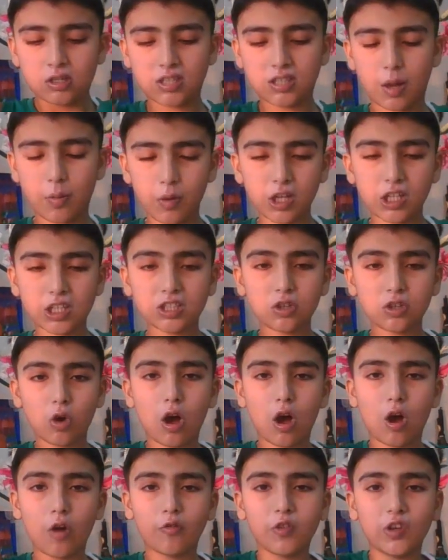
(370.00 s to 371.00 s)
Someone is
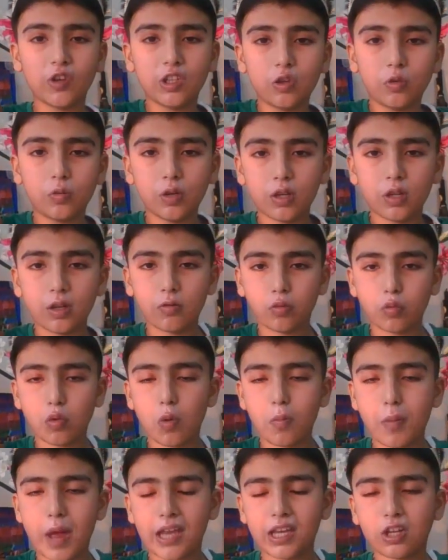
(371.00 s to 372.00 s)
offering you a
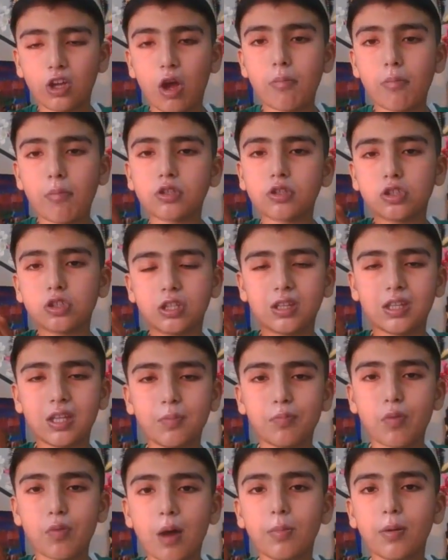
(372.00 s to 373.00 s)
romantic
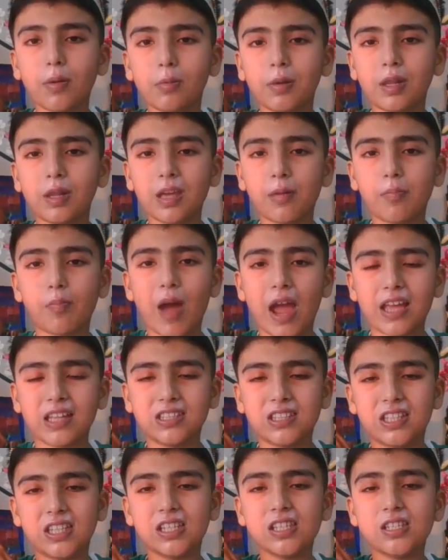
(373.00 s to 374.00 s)
opportunity, probably a
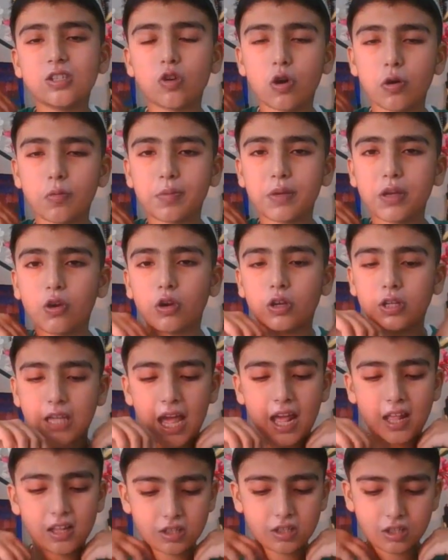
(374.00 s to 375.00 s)
Pisces, Scorpio, or
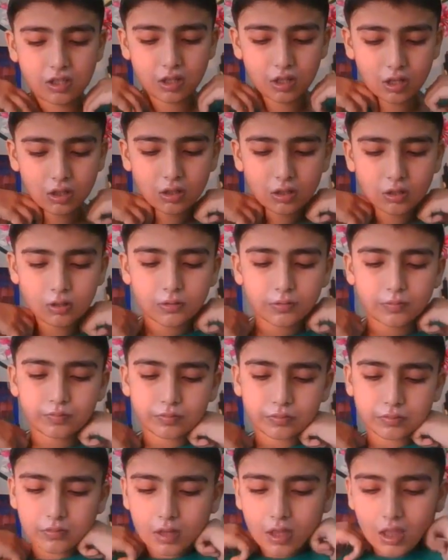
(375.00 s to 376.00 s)
Cancer,
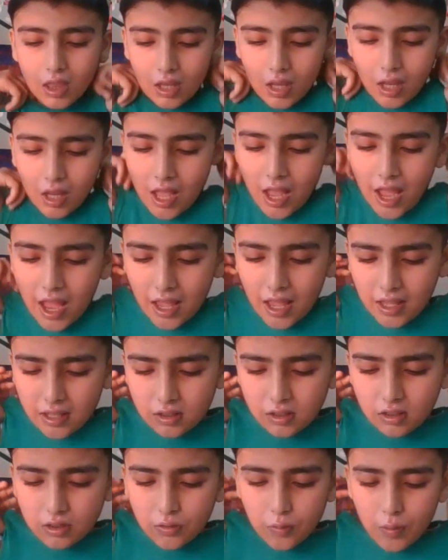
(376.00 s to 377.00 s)

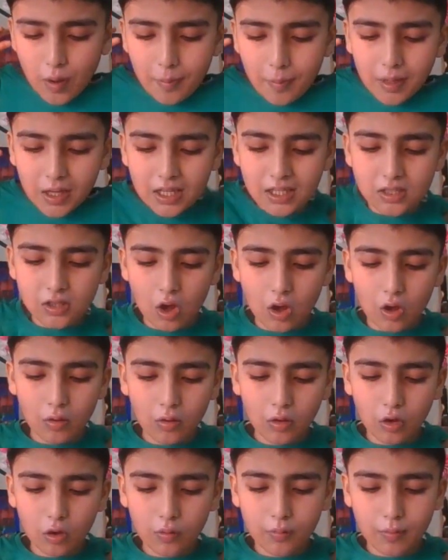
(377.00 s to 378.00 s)
and to reminisce
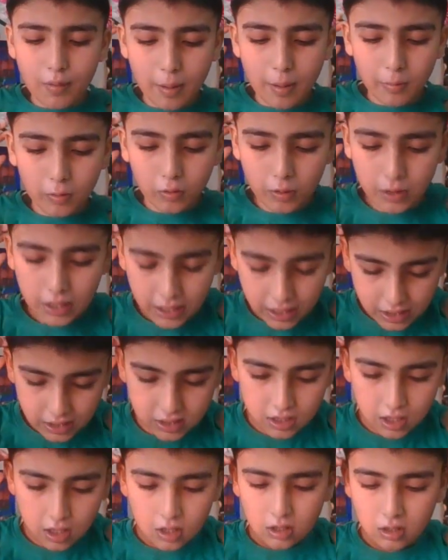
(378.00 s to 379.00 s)
all good
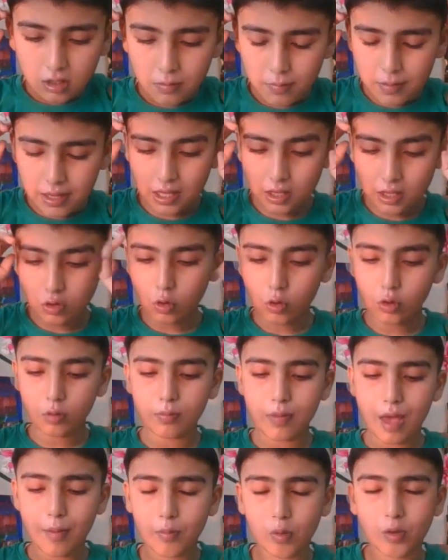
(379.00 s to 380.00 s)
memories, to make
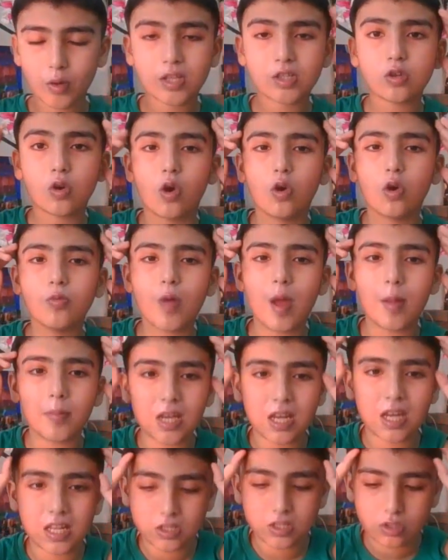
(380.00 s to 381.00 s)
good memories or
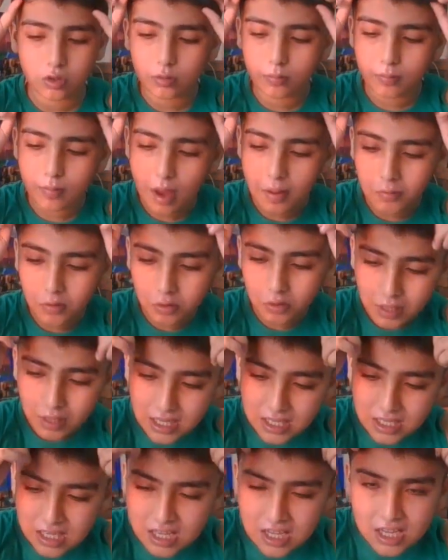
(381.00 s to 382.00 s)
reminisce good
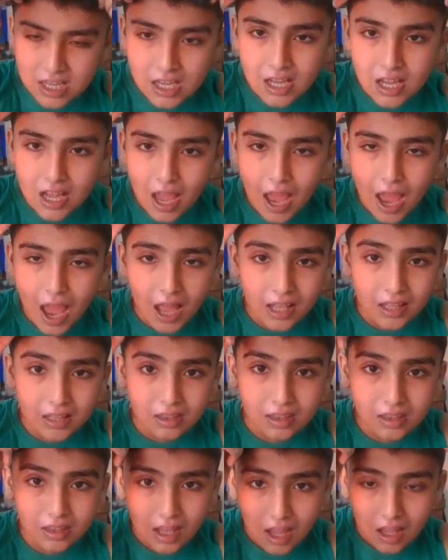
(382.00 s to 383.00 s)
memories,
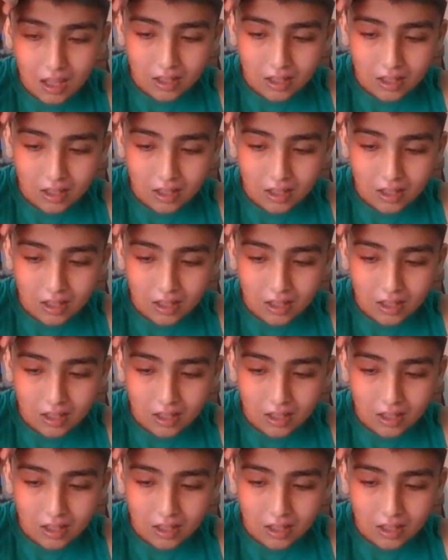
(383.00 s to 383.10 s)
and